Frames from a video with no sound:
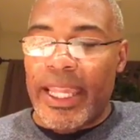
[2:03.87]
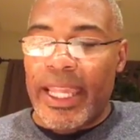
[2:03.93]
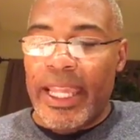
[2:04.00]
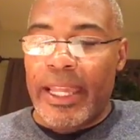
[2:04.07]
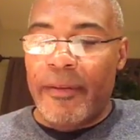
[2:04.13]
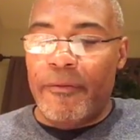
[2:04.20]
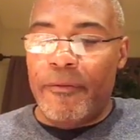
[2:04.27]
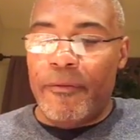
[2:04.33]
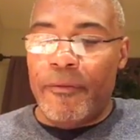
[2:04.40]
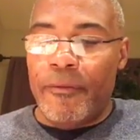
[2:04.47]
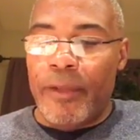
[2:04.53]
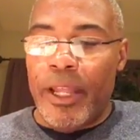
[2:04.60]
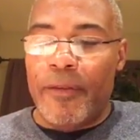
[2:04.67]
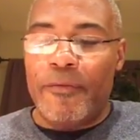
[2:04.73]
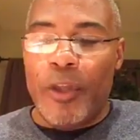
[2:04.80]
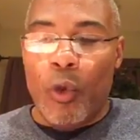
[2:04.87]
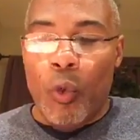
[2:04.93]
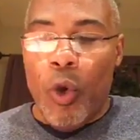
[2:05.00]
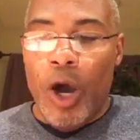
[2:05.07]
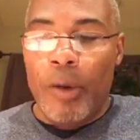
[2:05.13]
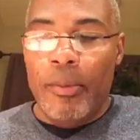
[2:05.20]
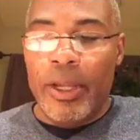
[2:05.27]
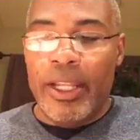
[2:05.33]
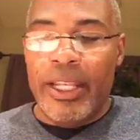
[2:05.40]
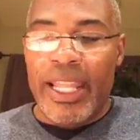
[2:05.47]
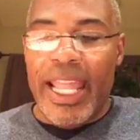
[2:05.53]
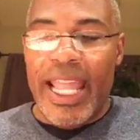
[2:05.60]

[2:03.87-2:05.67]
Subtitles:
if the woman